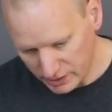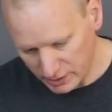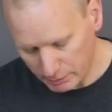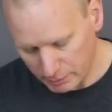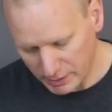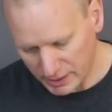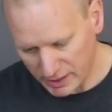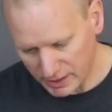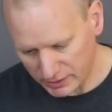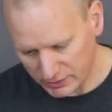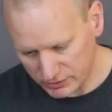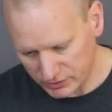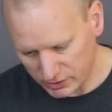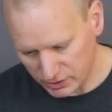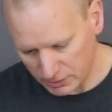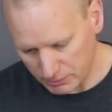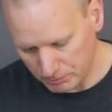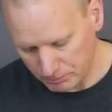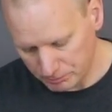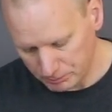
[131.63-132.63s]
the
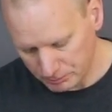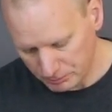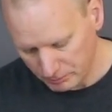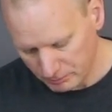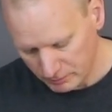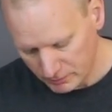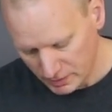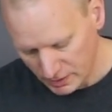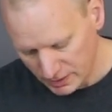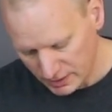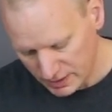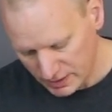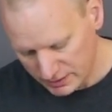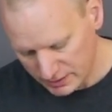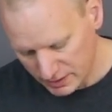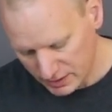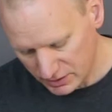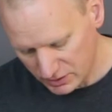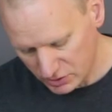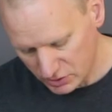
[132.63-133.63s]
epoxy,
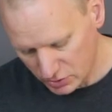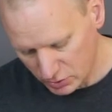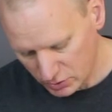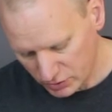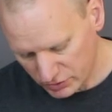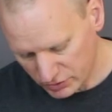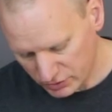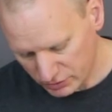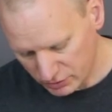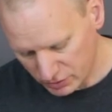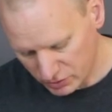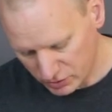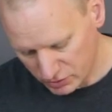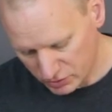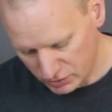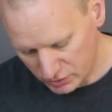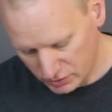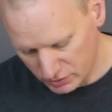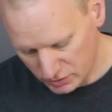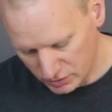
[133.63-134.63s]
and then you just
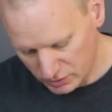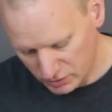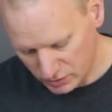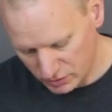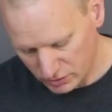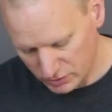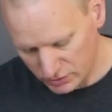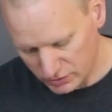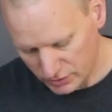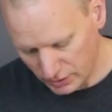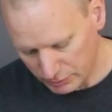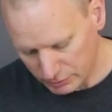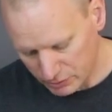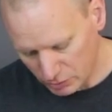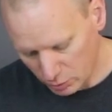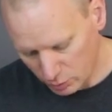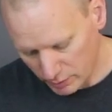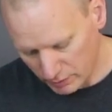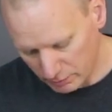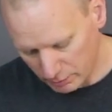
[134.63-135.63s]

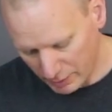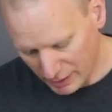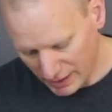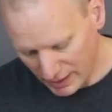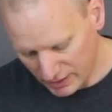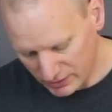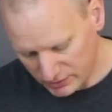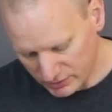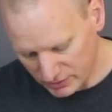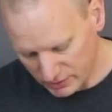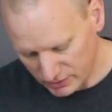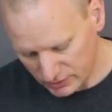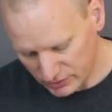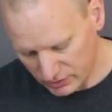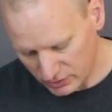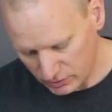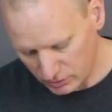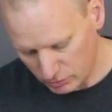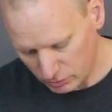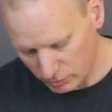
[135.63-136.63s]
subsequent
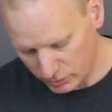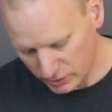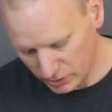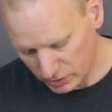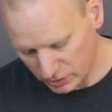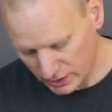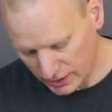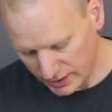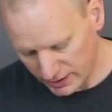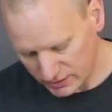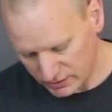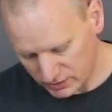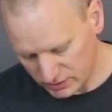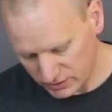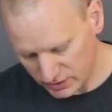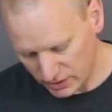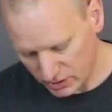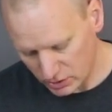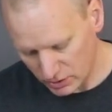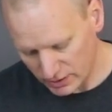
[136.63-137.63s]
passes real light
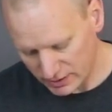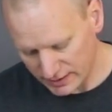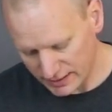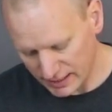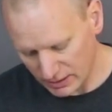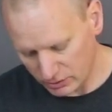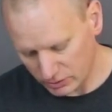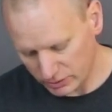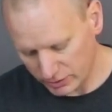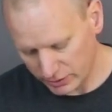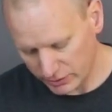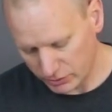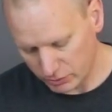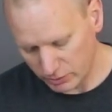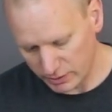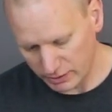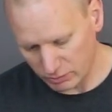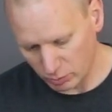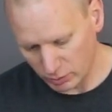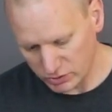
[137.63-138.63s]
until you get down to the
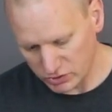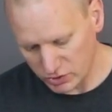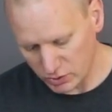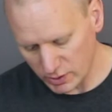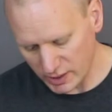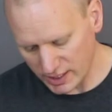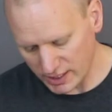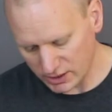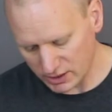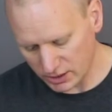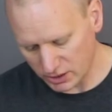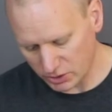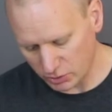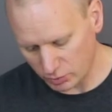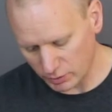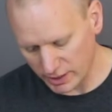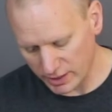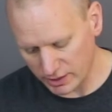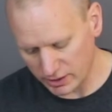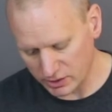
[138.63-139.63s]
thread. Once you hit the
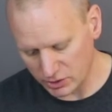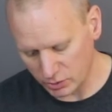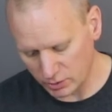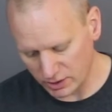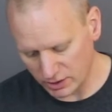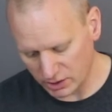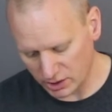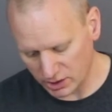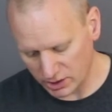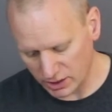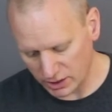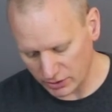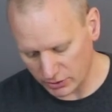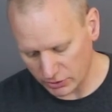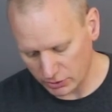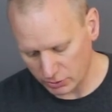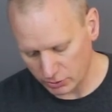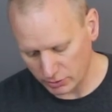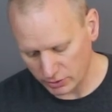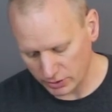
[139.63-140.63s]
thread and you get cut
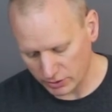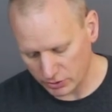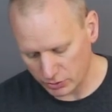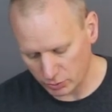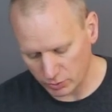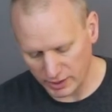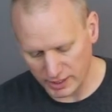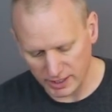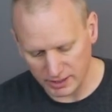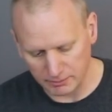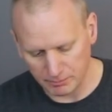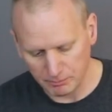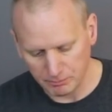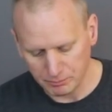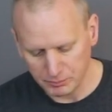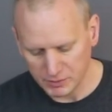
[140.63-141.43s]
through the thread,